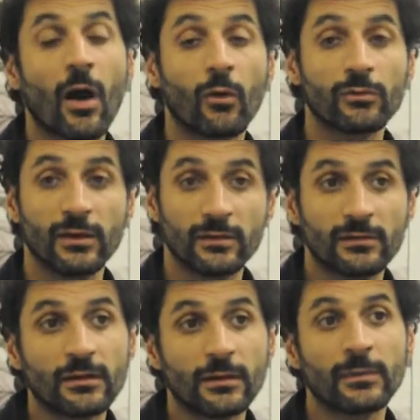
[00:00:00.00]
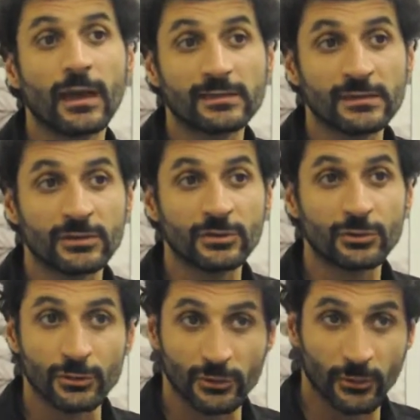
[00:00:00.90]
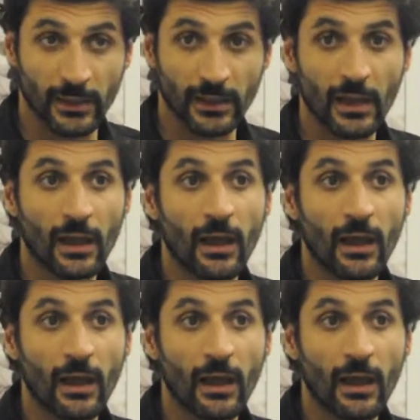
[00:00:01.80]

how the endothelium gets injured during